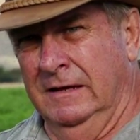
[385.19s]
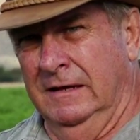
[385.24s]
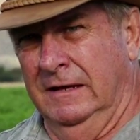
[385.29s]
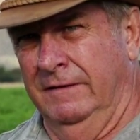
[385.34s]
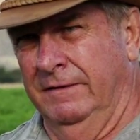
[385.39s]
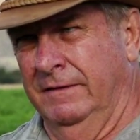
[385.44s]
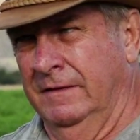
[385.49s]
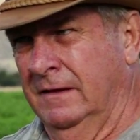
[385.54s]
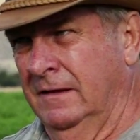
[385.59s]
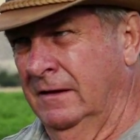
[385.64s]

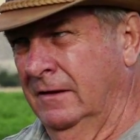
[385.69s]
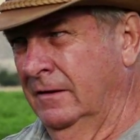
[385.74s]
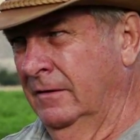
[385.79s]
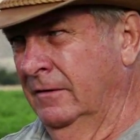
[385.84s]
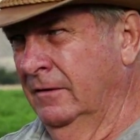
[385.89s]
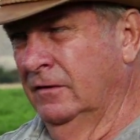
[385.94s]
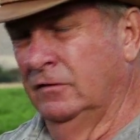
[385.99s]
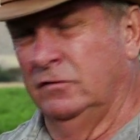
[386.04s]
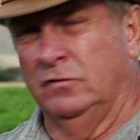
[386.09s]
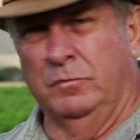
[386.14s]
in
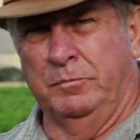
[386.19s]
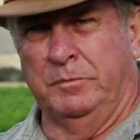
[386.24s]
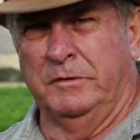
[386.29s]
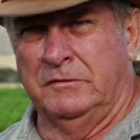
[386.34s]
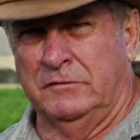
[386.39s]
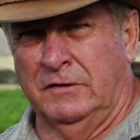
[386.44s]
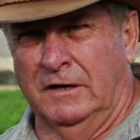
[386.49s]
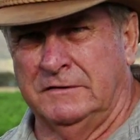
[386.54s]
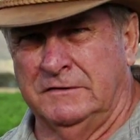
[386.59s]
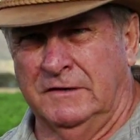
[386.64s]
the
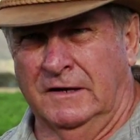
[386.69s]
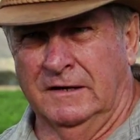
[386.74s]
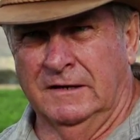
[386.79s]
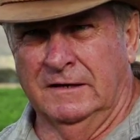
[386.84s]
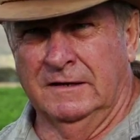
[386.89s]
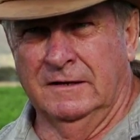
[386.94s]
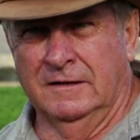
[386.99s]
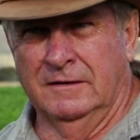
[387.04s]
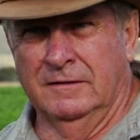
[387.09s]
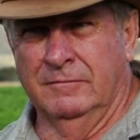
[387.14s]
superstructure,
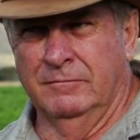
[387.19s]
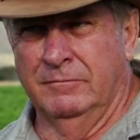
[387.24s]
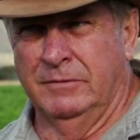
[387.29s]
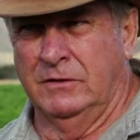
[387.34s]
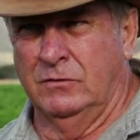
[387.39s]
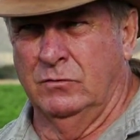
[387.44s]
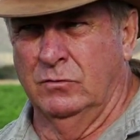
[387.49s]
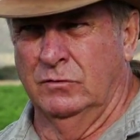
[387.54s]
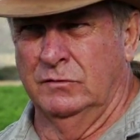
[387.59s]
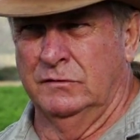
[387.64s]

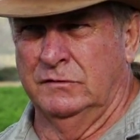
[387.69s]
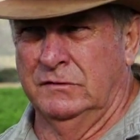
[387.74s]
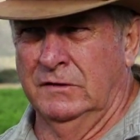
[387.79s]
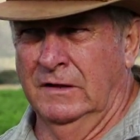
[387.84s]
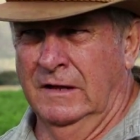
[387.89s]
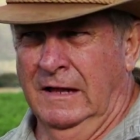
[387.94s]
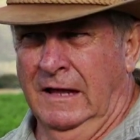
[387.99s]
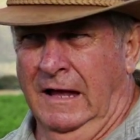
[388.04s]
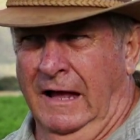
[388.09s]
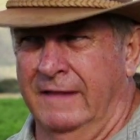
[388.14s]
because
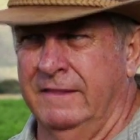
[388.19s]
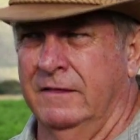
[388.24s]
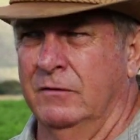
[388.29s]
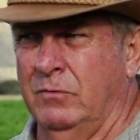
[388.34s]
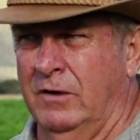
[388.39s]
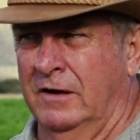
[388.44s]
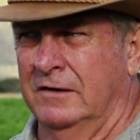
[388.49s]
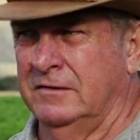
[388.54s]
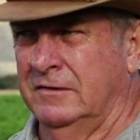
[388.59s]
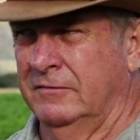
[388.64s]

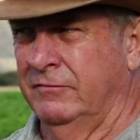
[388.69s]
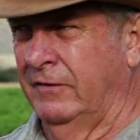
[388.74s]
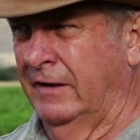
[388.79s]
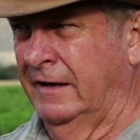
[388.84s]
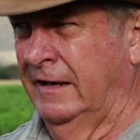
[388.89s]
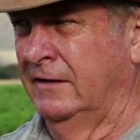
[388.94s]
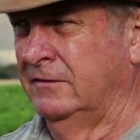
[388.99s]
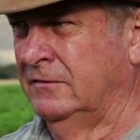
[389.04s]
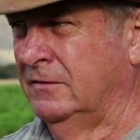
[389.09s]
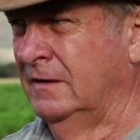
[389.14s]
otherwise the
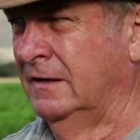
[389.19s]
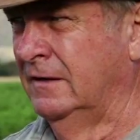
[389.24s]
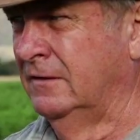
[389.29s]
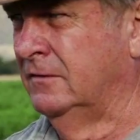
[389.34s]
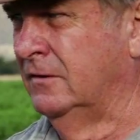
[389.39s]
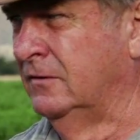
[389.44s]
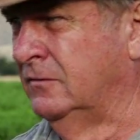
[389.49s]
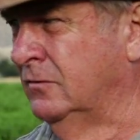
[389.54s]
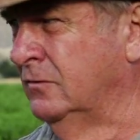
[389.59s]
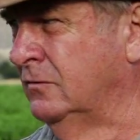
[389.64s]
financial
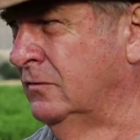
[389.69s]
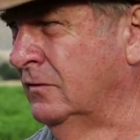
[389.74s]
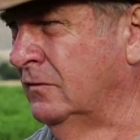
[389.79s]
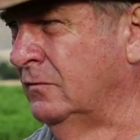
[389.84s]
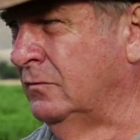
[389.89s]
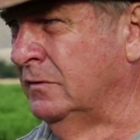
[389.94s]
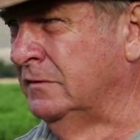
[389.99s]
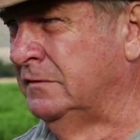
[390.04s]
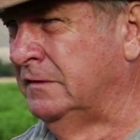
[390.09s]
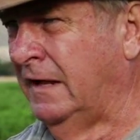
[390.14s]

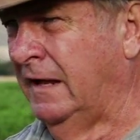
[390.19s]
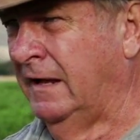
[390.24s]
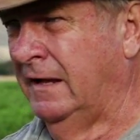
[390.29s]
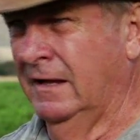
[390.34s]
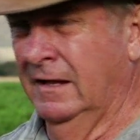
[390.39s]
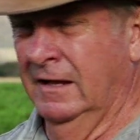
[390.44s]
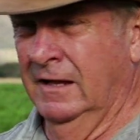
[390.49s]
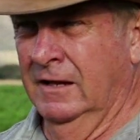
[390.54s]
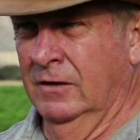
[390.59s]
institutions will say,